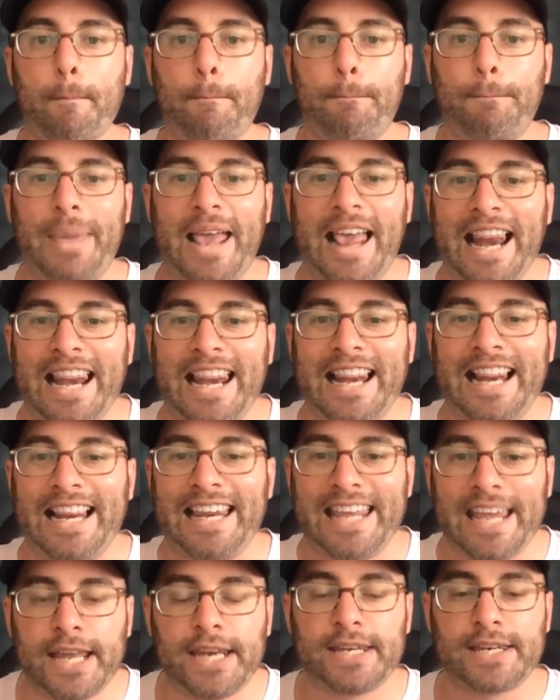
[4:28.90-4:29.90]

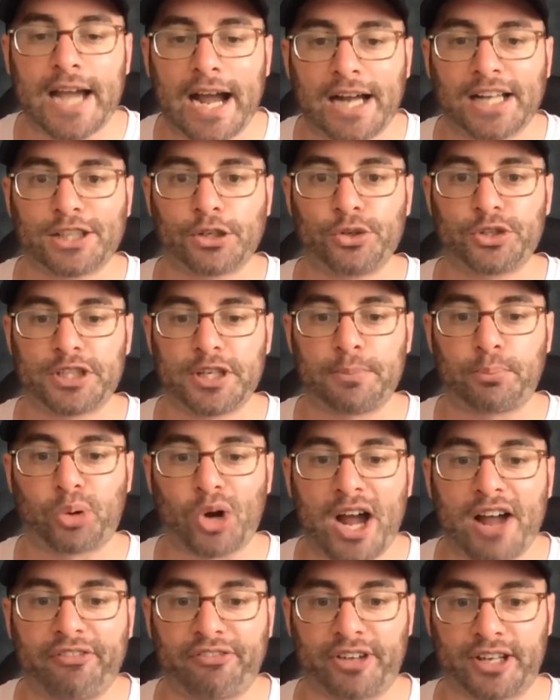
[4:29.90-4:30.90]
billion in
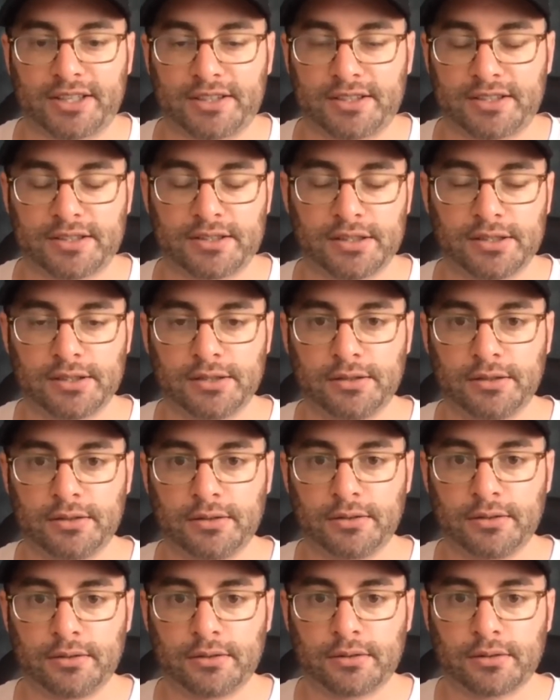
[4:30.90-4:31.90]
profits,
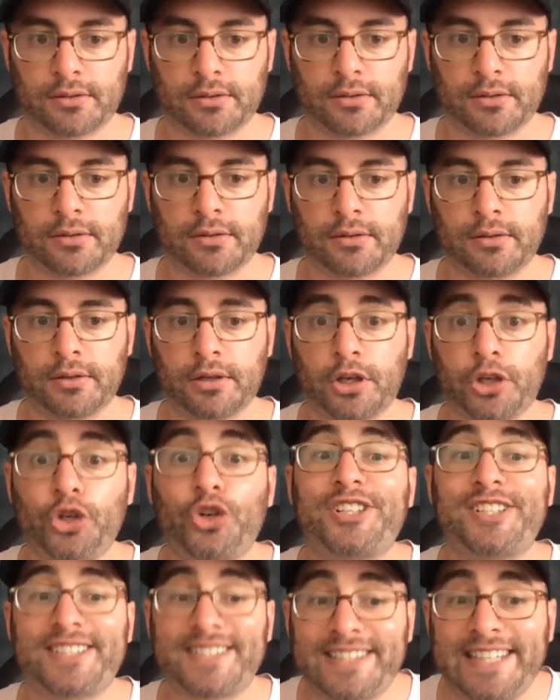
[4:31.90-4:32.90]
you're
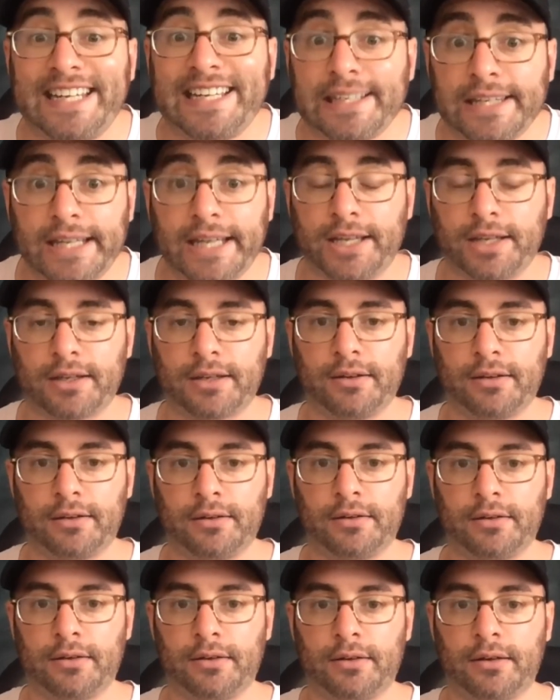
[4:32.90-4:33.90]
stealing
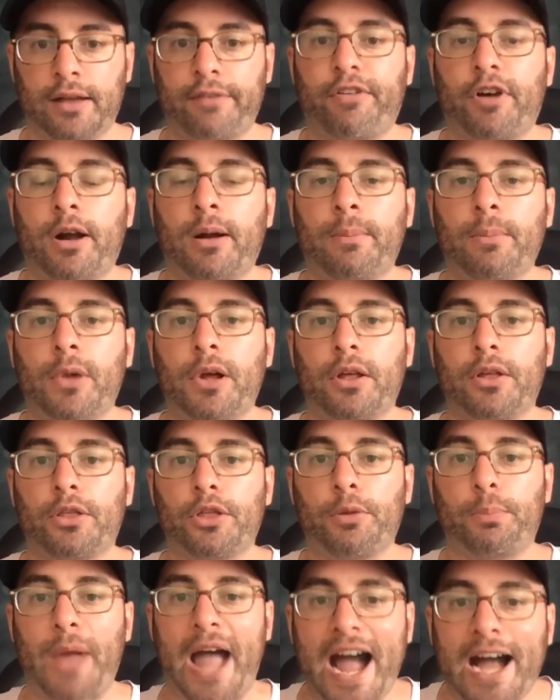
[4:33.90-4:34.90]
from
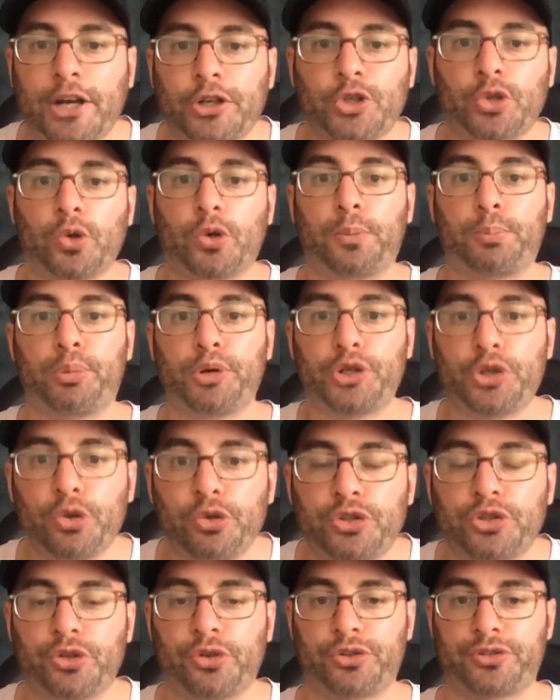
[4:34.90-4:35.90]
the actual
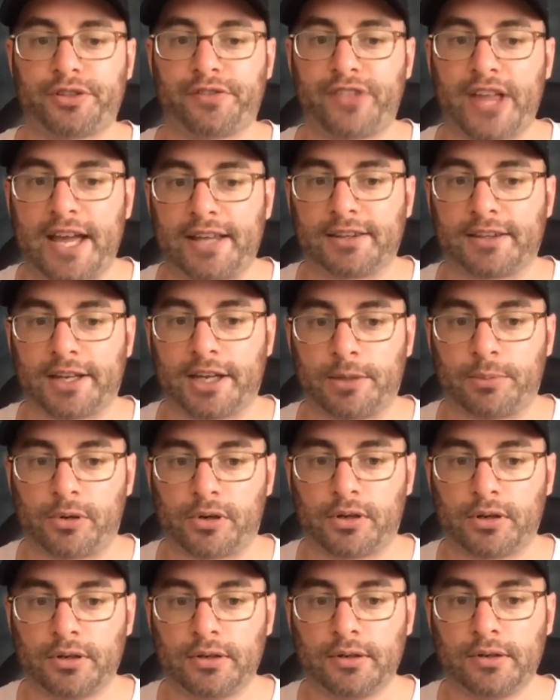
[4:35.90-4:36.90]
producers of that labor.
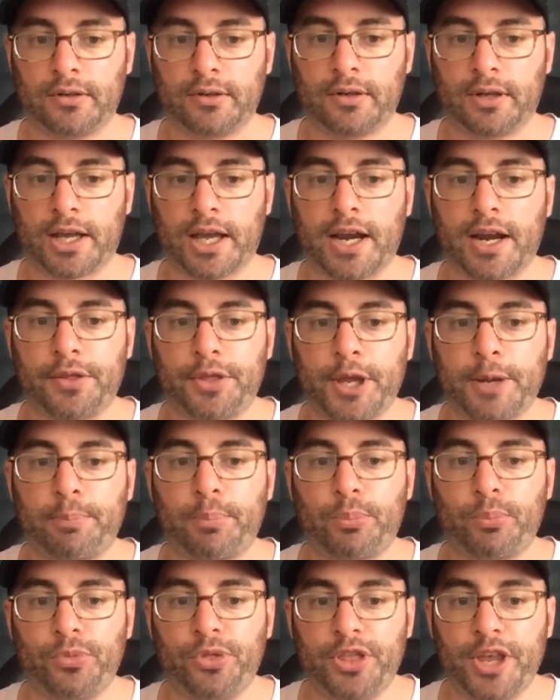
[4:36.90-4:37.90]
And I
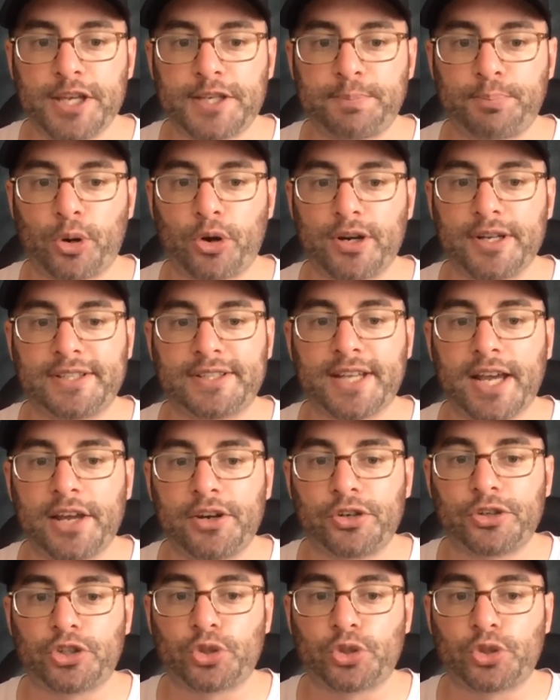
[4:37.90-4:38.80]
think this Bernie Sanders